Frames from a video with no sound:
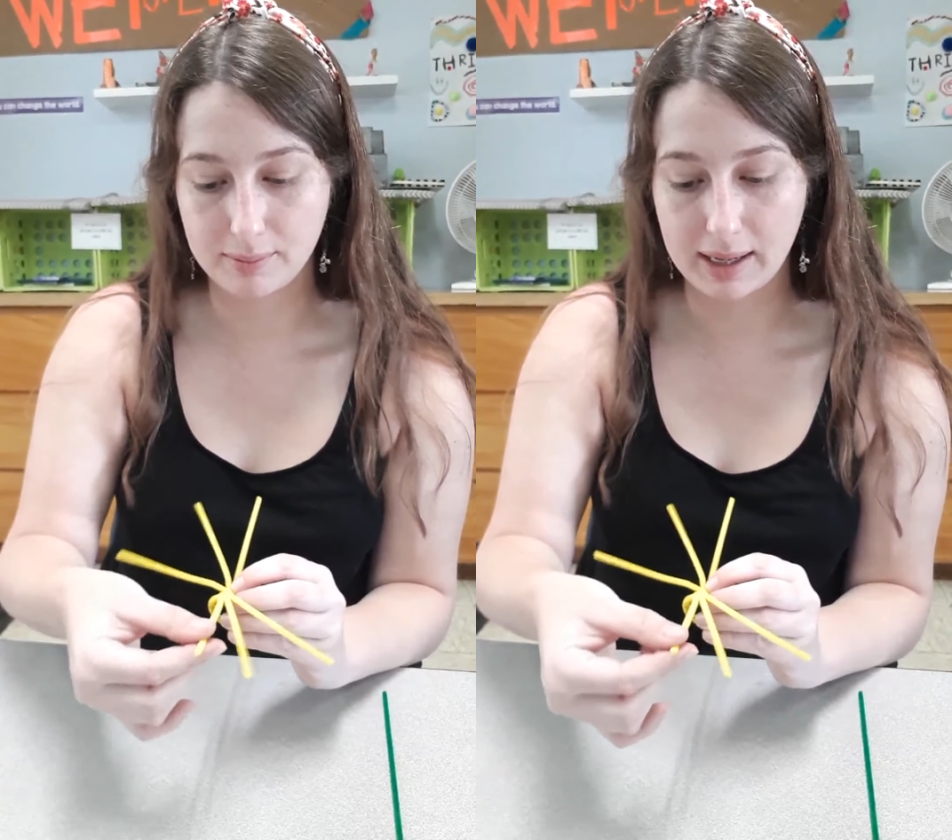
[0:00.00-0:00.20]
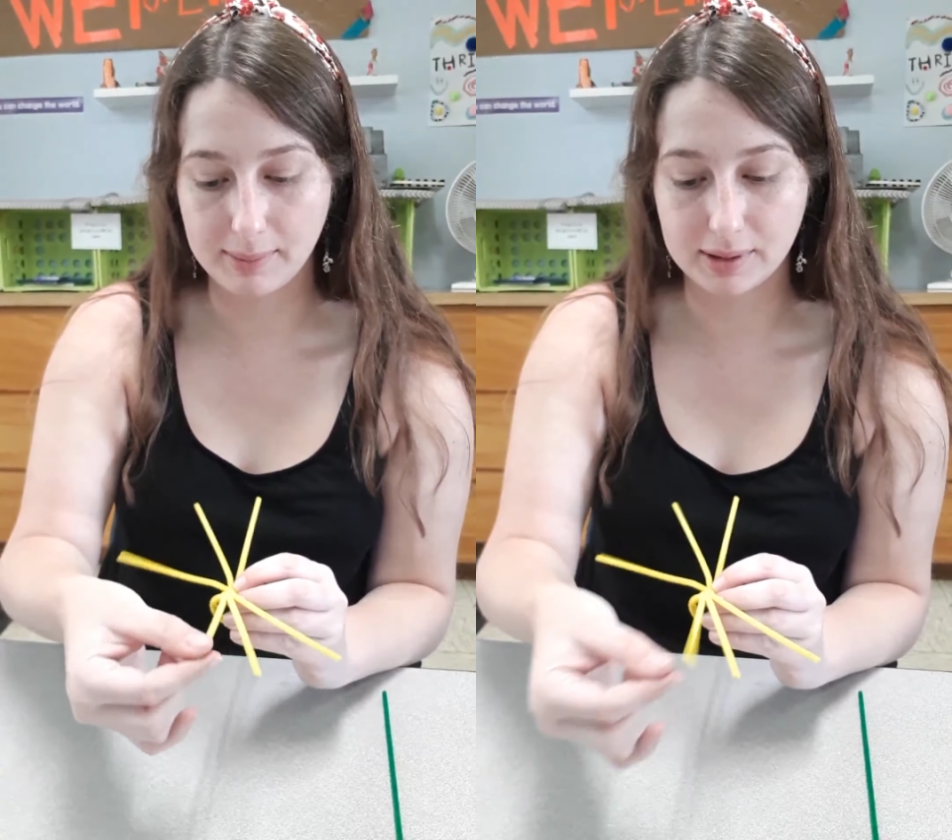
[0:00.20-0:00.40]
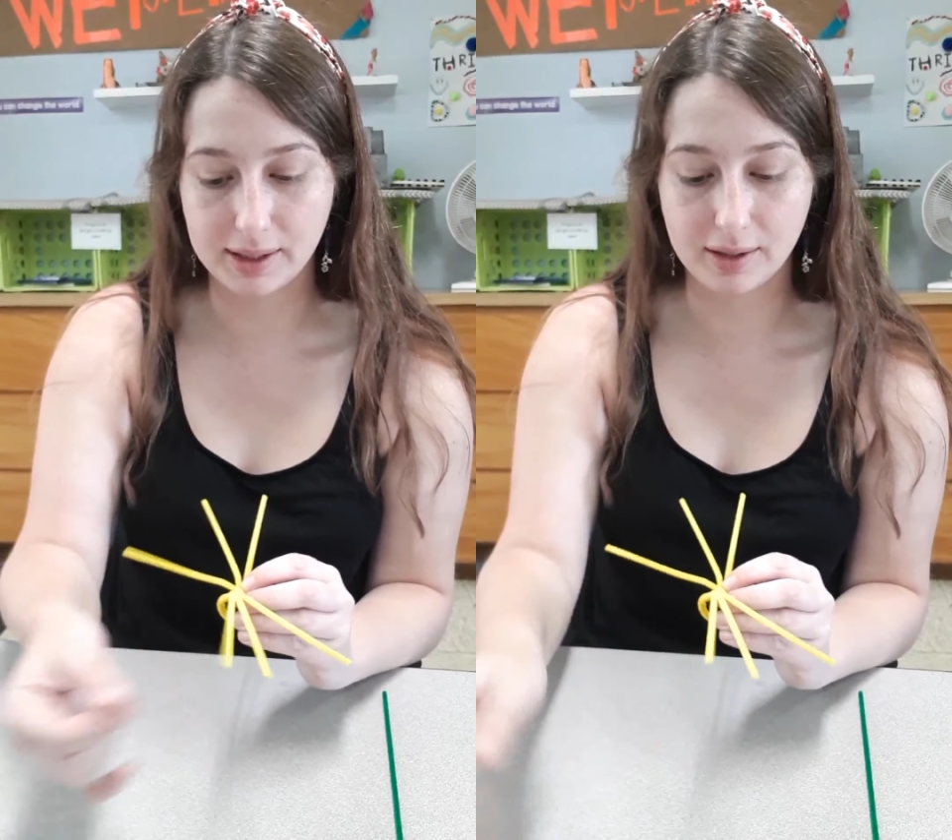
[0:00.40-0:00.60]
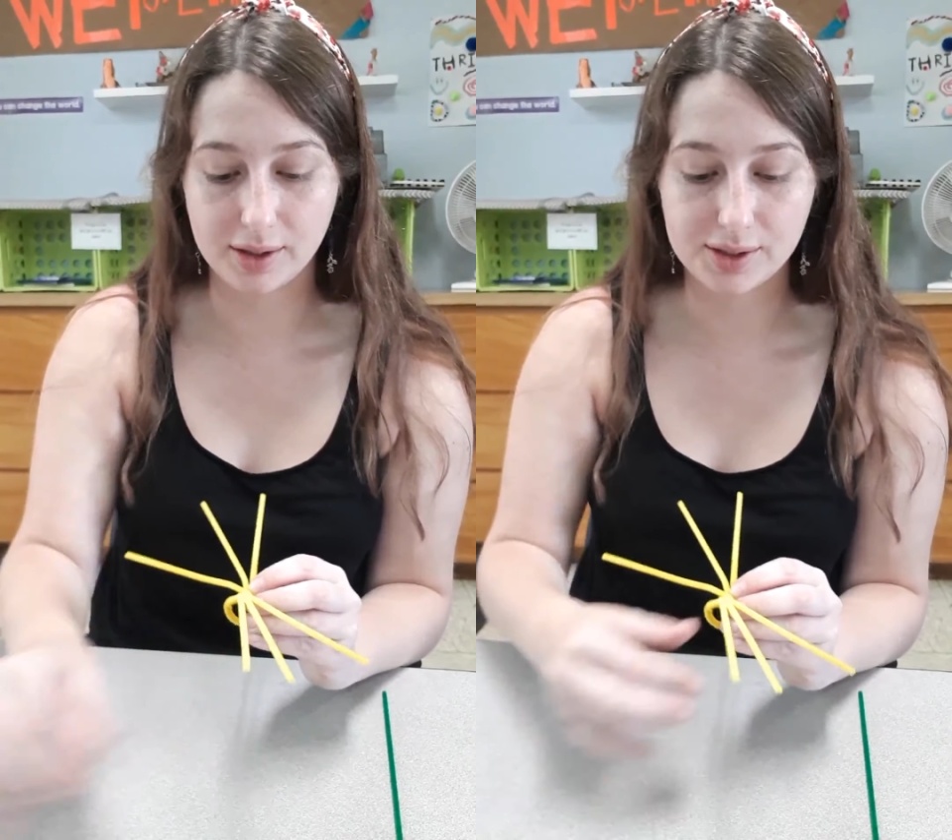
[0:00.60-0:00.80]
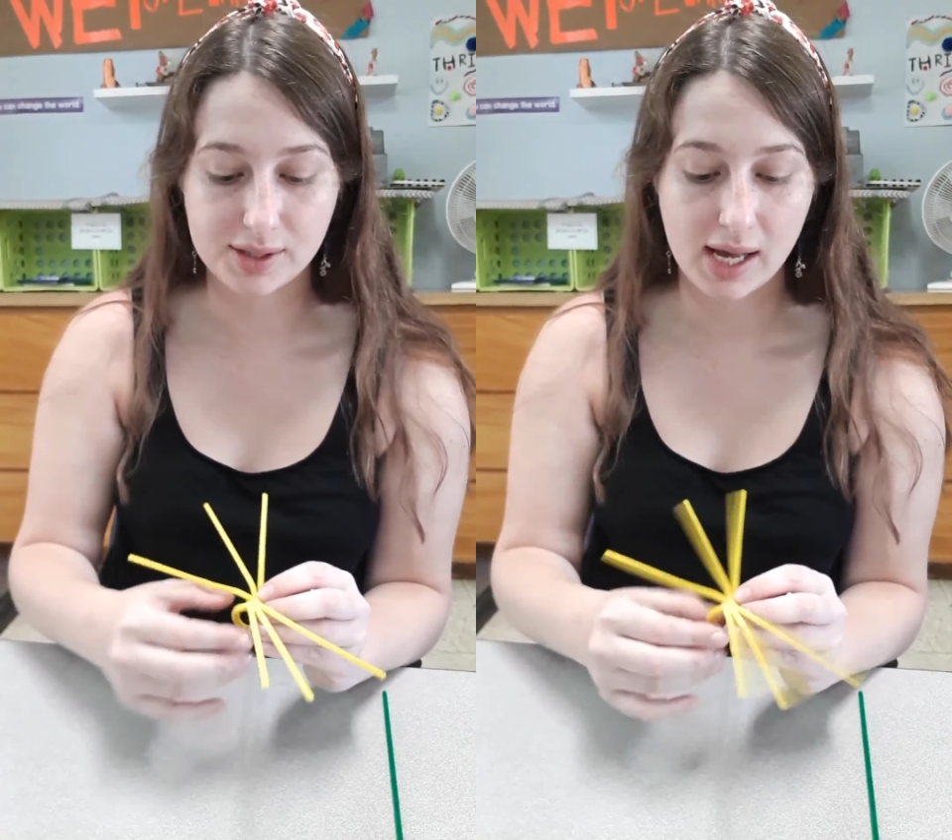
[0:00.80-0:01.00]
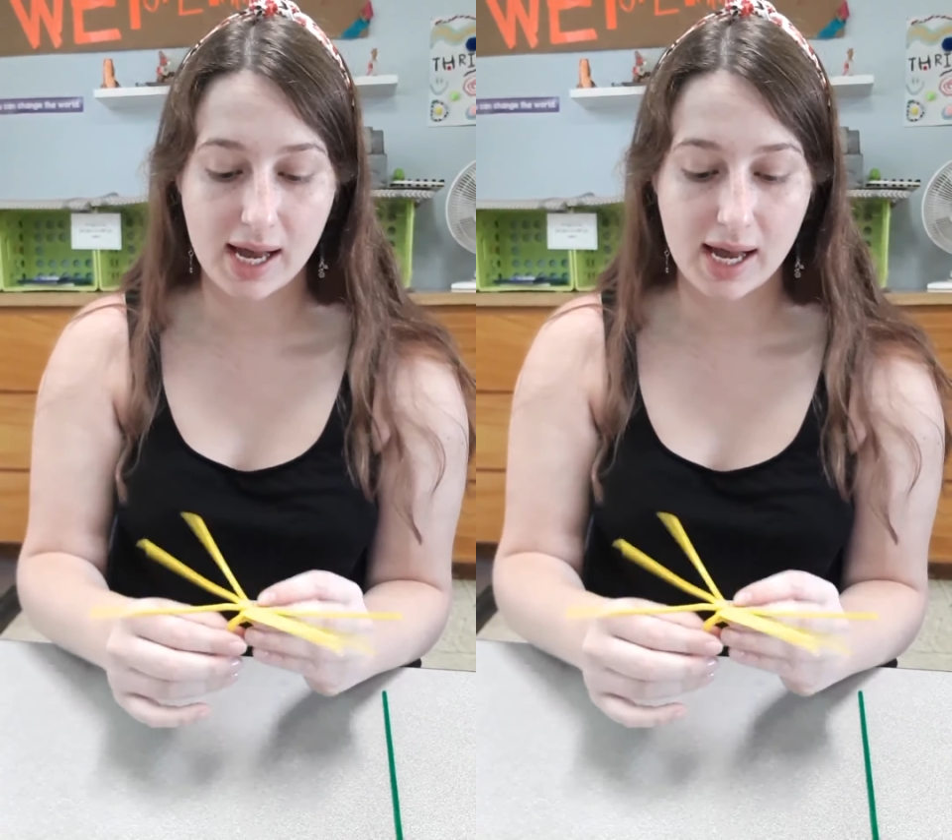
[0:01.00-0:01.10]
pipe cleaners.